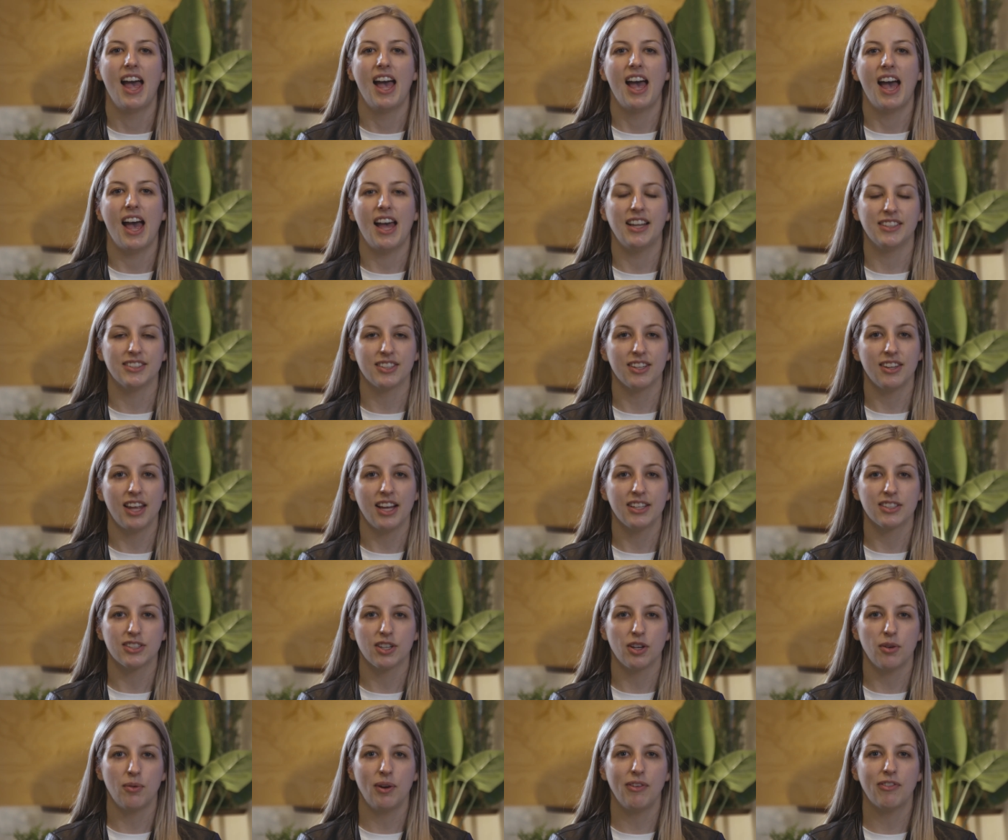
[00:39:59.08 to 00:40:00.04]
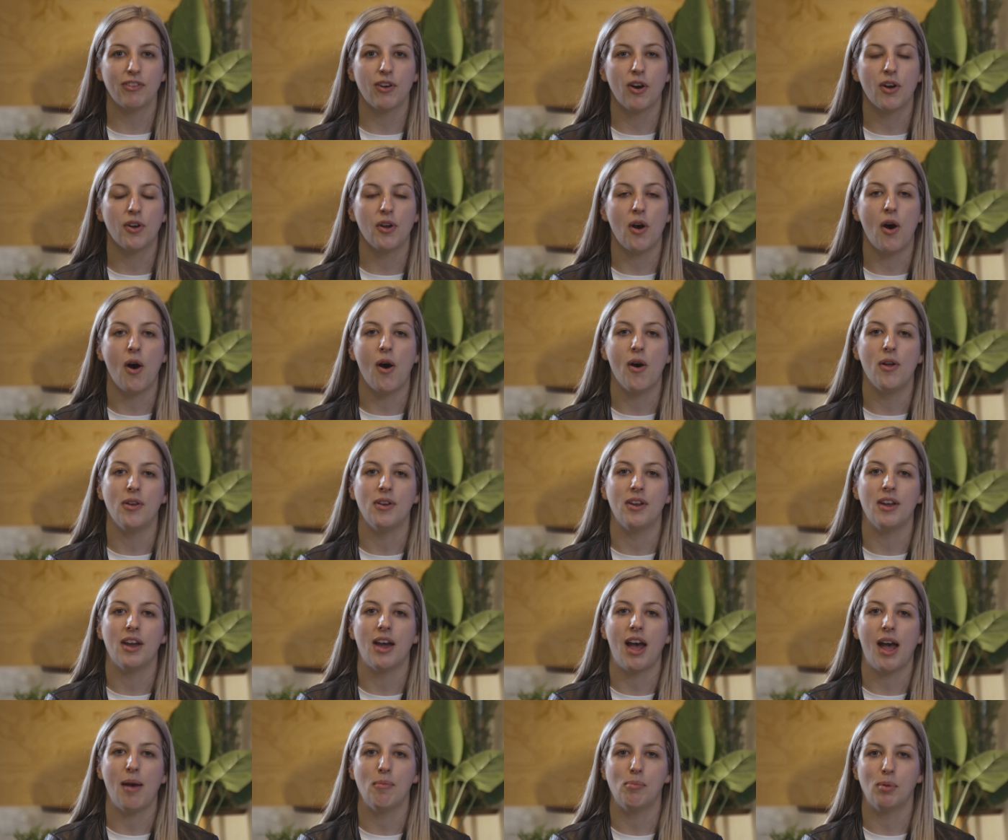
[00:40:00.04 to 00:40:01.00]
And so that's all we've got on
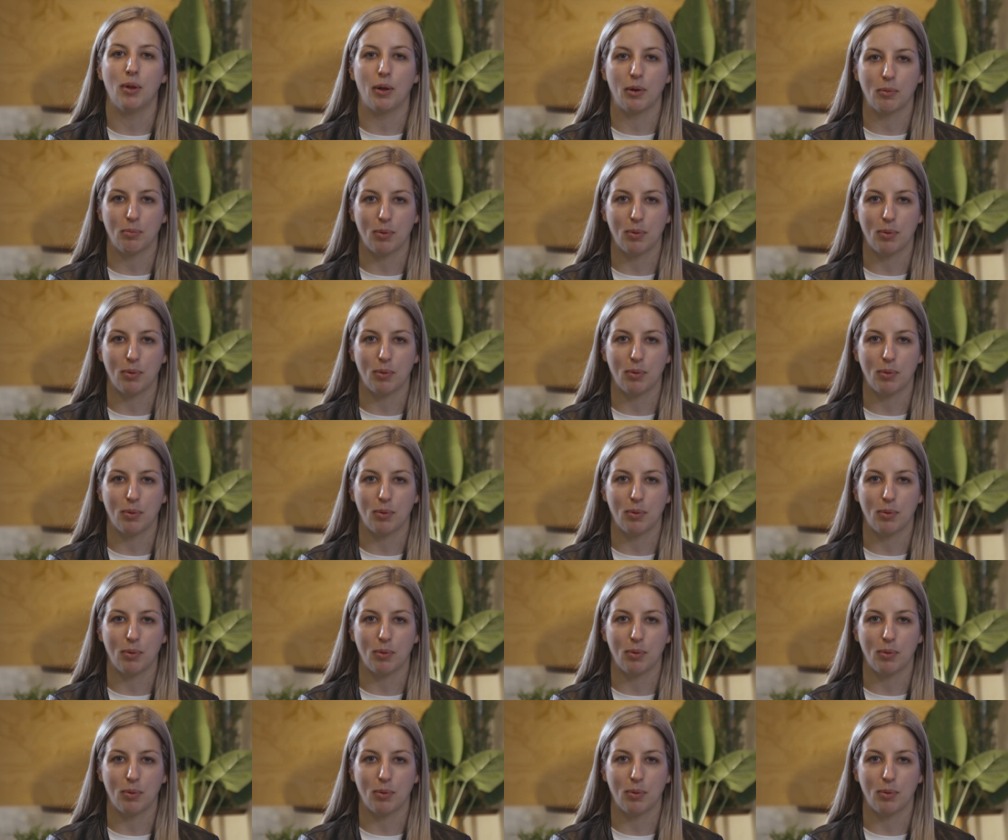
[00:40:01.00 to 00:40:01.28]
blog